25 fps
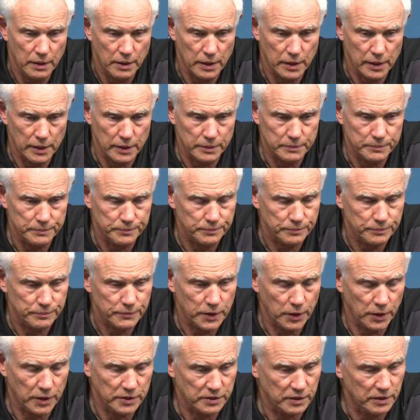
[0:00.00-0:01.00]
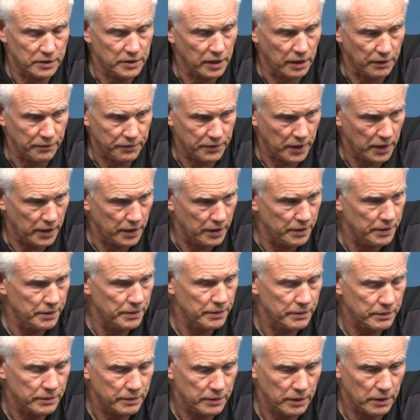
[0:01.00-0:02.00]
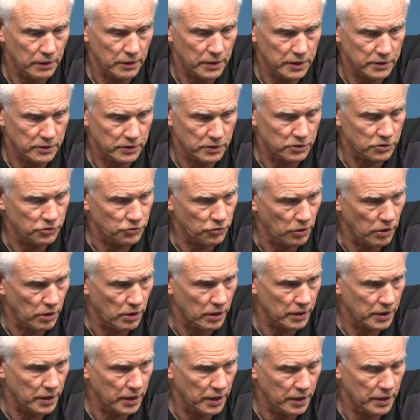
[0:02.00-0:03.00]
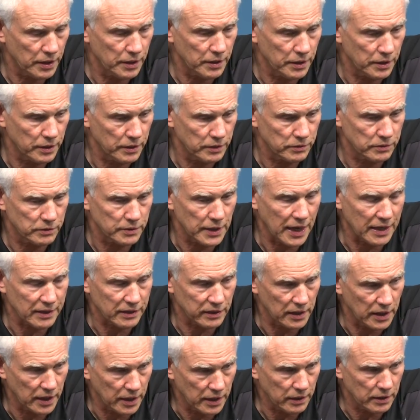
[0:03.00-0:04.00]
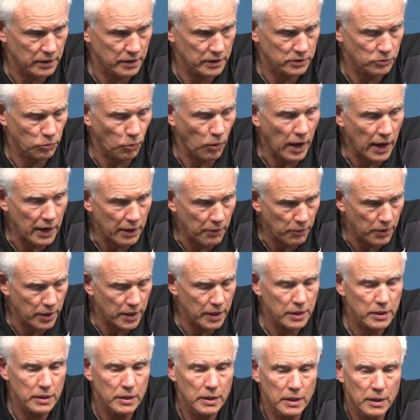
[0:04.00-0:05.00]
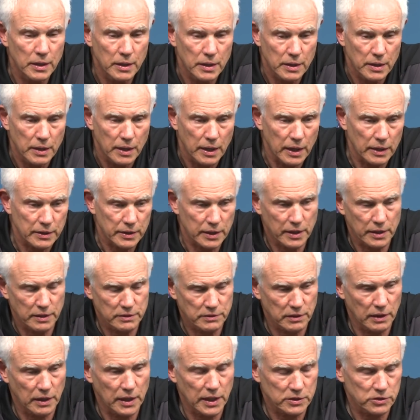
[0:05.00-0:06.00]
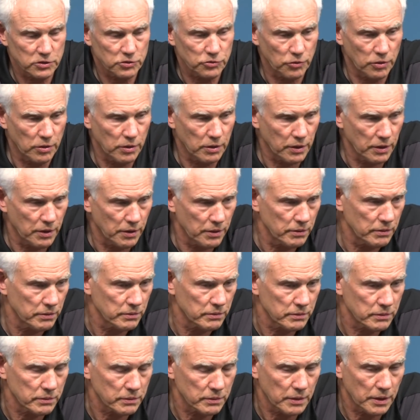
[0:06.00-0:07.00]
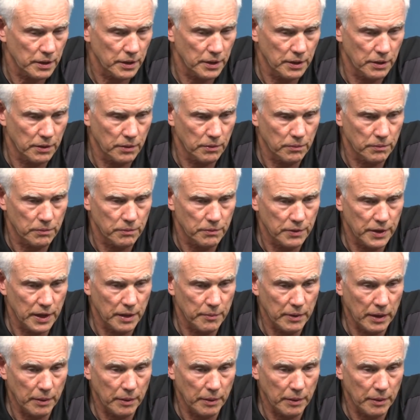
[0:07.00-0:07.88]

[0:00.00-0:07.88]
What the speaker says: You know, he's a tough kid. You know, he's a strong kid. He's athletic. He's wiry. I think he's a lot stronger you know, than